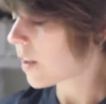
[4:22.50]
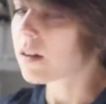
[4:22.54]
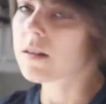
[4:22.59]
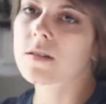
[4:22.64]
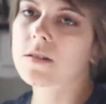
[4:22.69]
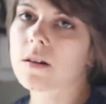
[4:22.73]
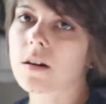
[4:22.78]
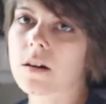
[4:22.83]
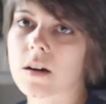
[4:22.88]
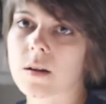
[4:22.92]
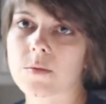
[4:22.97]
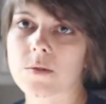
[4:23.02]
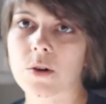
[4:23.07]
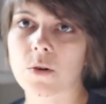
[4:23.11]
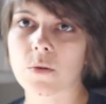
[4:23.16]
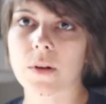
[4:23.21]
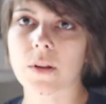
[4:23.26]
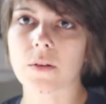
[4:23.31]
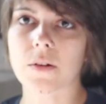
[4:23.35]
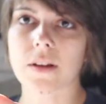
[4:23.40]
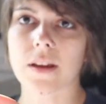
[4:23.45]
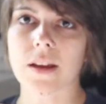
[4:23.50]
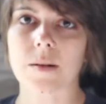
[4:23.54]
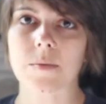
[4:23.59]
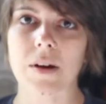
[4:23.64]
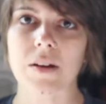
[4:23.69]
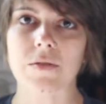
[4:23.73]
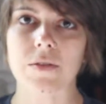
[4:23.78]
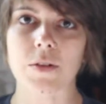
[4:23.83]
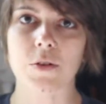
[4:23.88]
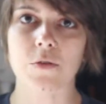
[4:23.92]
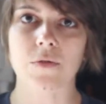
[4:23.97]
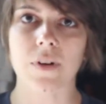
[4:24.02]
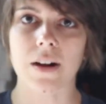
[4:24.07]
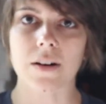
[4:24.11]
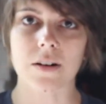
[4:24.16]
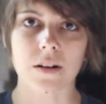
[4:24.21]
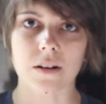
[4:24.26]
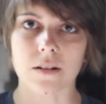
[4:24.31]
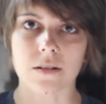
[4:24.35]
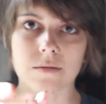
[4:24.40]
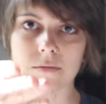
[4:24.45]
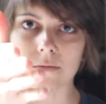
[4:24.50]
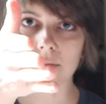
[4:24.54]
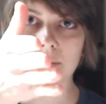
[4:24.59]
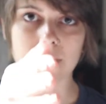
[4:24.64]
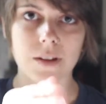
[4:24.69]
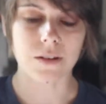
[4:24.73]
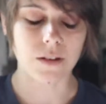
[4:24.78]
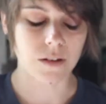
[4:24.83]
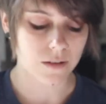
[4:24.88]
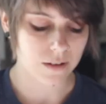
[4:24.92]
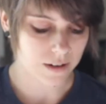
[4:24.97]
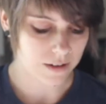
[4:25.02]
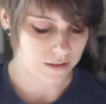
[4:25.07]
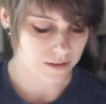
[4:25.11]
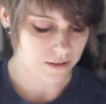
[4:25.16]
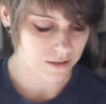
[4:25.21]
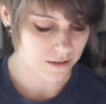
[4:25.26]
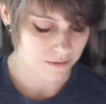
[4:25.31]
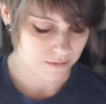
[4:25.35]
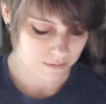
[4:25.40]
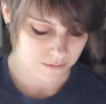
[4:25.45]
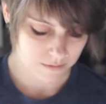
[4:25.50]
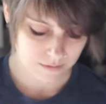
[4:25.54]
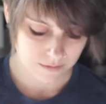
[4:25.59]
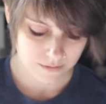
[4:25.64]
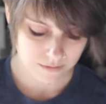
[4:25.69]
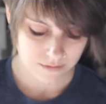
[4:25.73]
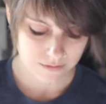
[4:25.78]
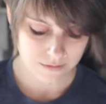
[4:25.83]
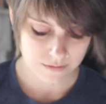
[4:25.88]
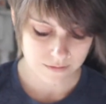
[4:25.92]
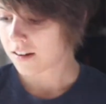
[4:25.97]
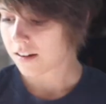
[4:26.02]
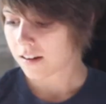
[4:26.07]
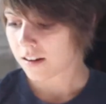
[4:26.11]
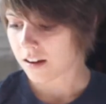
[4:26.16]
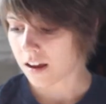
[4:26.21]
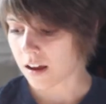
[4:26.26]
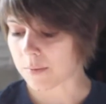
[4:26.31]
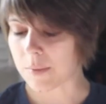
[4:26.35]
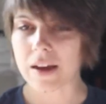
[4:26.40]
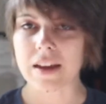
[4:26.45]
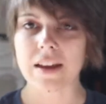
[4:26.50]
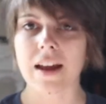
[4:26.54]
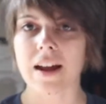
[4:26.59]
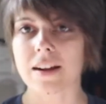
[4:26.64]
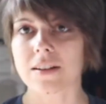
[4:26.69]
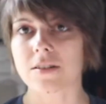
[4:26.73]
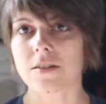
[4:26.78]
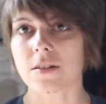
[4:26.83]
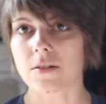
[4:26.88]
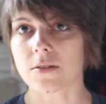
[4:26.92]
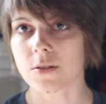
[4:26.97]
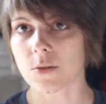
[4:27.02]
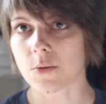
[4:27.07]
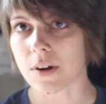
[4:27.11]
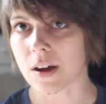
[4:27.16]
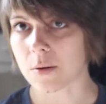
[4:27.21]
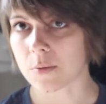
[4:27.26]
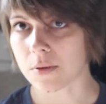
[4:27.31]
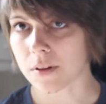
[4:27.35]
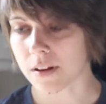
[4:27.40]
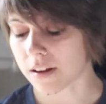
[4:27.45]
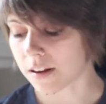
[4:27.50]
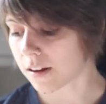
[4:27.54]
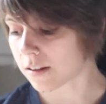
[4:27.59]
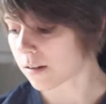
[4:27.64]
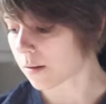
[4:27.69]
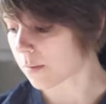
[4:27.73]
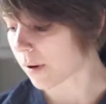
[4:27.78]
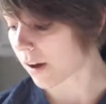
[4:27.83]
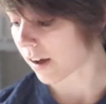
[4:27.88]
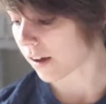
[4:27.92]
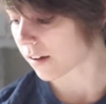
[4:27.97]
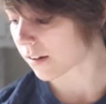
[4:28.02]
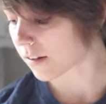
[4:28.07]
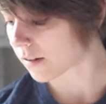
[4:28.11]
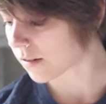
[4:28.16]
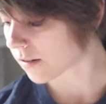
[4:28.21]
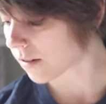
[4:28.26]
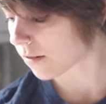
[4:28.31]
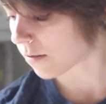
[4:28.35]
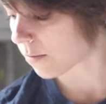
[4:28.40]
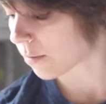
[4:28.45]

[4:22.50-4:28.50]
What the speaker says: Sorry, I'm totally looking at my viewfinder than the lens. And my cat's also now playing in the bag, so